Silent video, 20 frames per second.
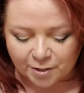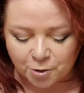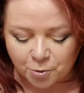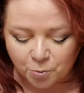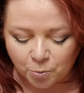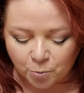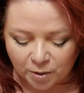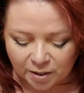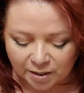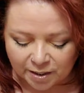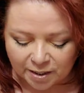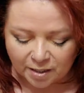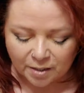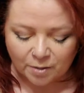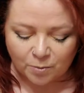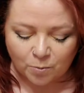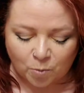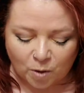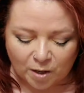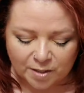You really
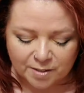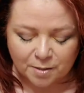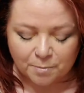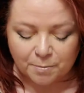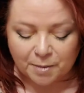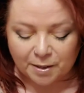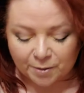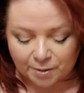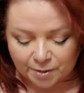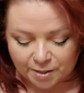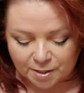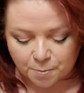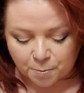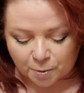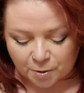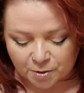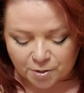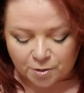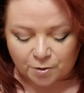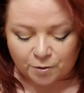want to marry this
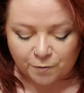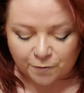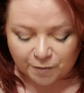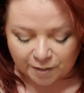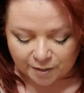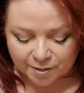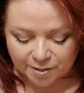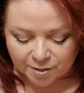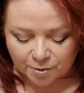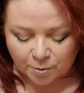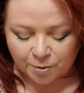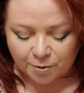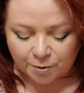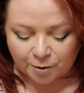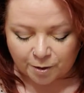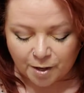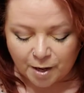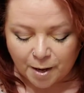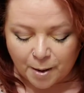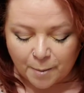person or feel as though
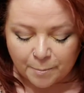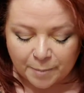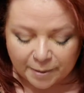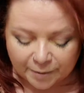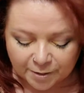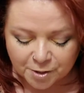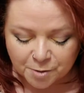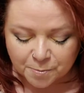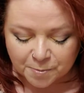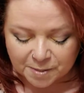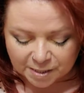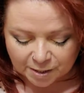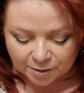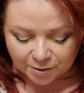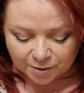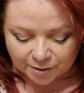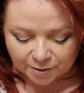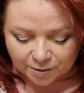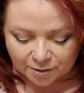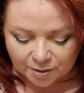they're marriage
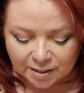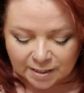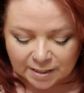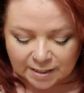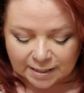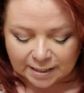material.